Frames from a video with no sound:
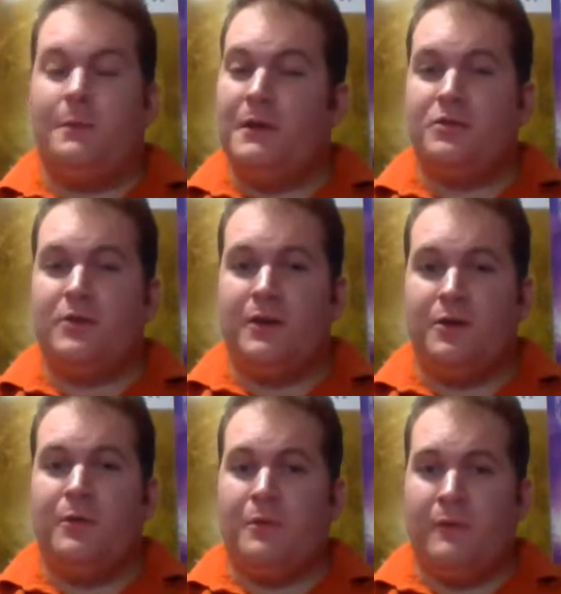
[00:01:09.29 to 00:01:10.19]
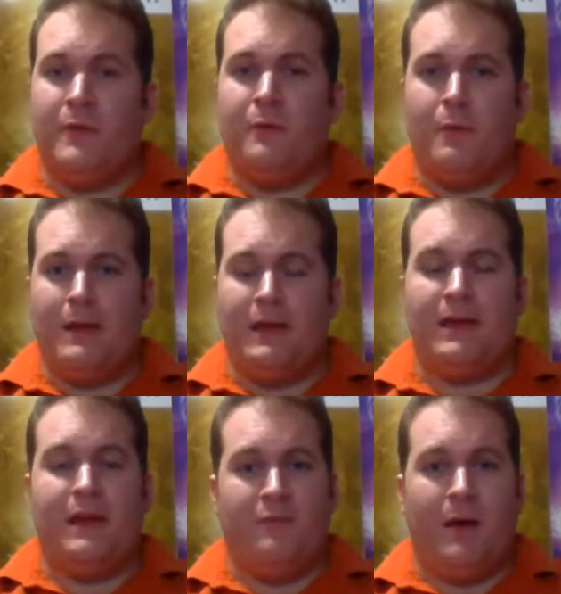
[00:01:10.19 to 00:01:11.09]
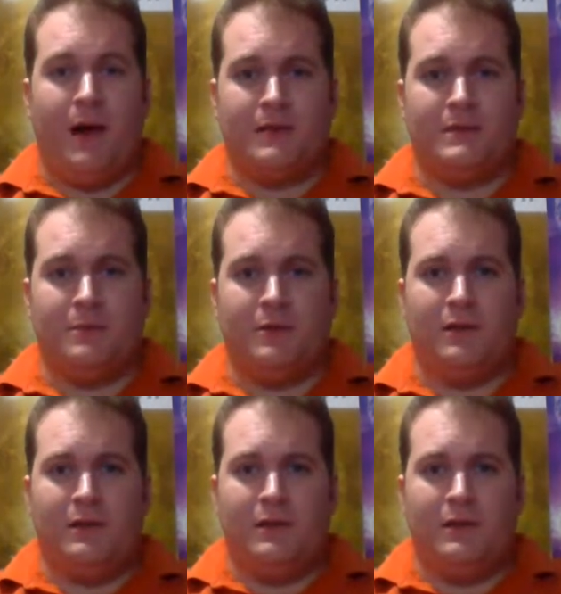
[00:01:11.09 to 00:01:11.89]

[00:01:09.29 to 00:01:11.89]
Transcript: I'm going to try to do a review a week, if possible.